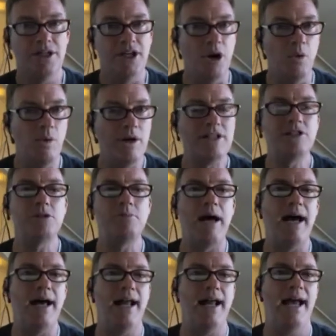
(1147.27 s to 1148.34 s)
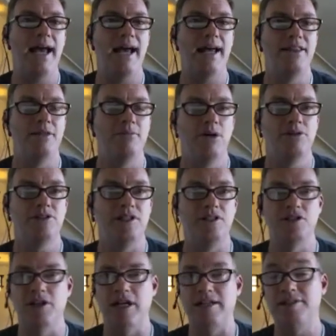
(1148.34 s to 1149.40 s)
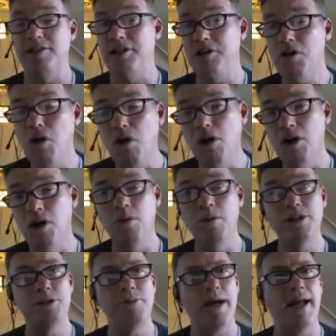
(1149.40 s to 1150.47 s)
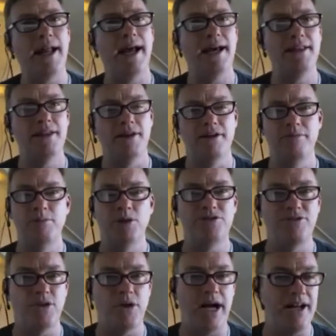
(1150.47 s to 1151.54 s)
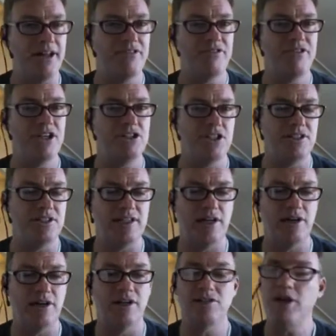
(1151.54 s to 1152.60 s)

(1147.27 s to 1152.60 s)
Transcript: you know, which spot had the most interesting coral, which spot had the most variety of fish, etc.